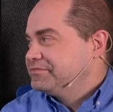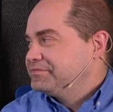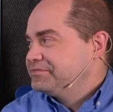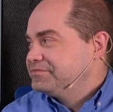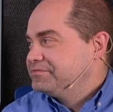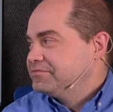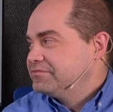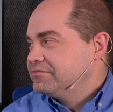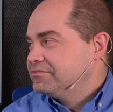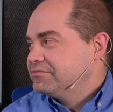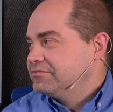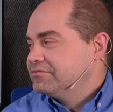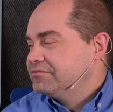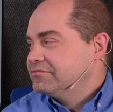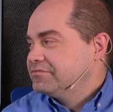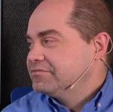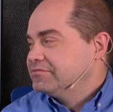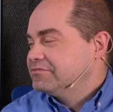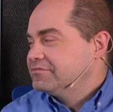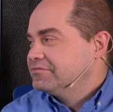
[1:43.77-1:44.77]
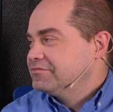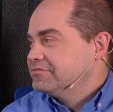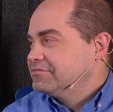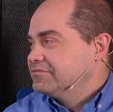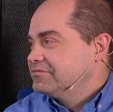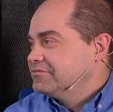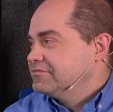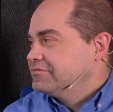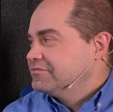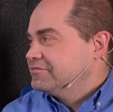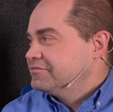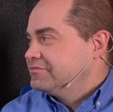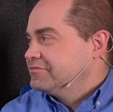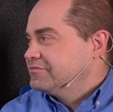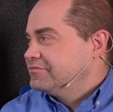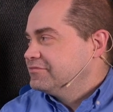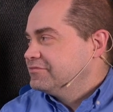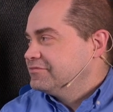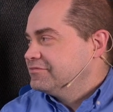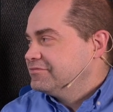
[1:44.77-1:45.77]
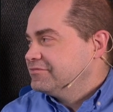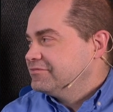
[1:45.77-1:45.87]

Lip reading: The person shown says nothing.